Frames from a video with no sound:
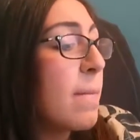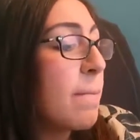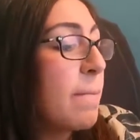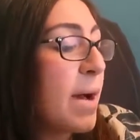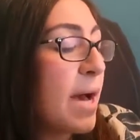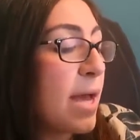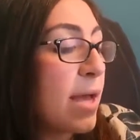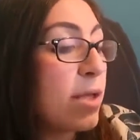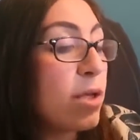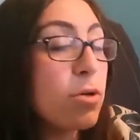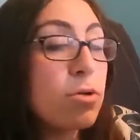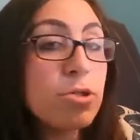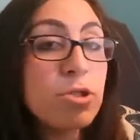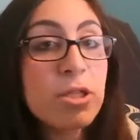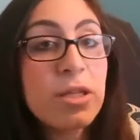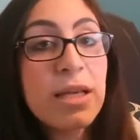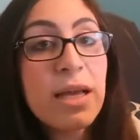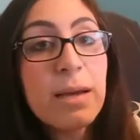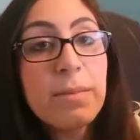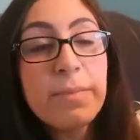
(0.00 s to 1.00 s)
But
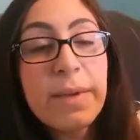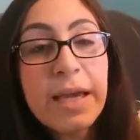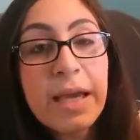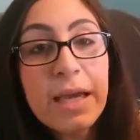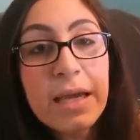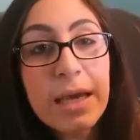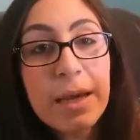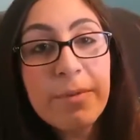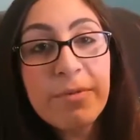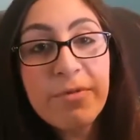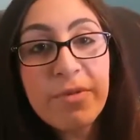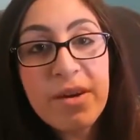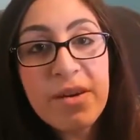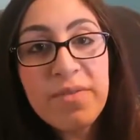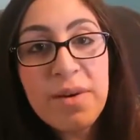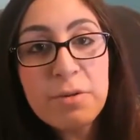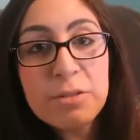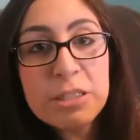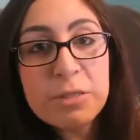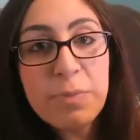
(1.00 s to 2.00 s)
usually I'm making him
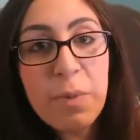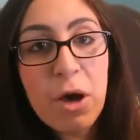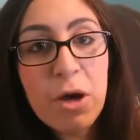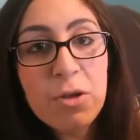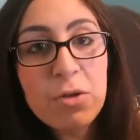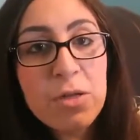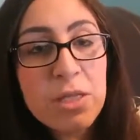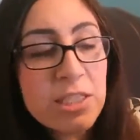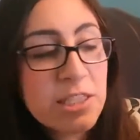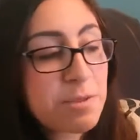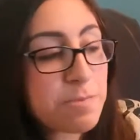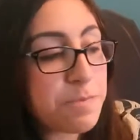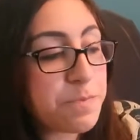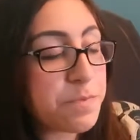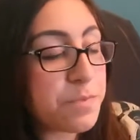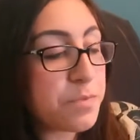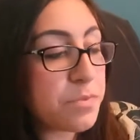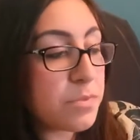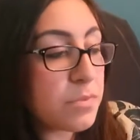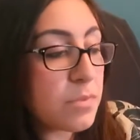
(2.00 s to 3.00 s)
5-ounce bottles.
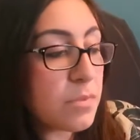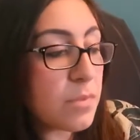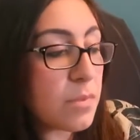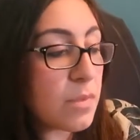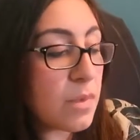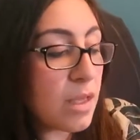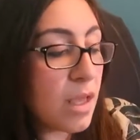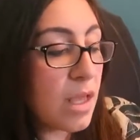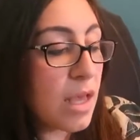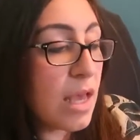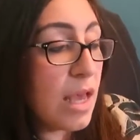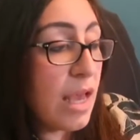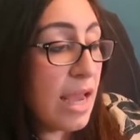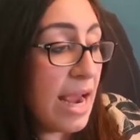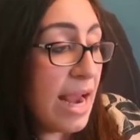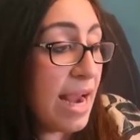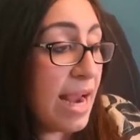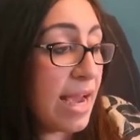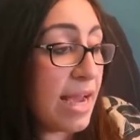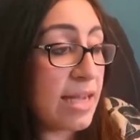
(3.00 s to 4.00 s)

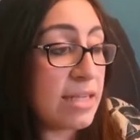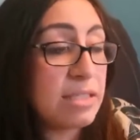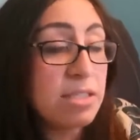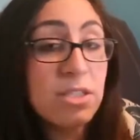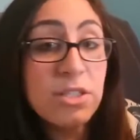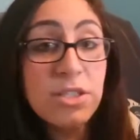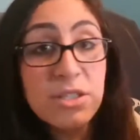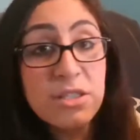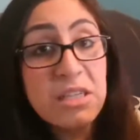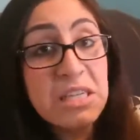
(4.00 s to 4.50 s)
And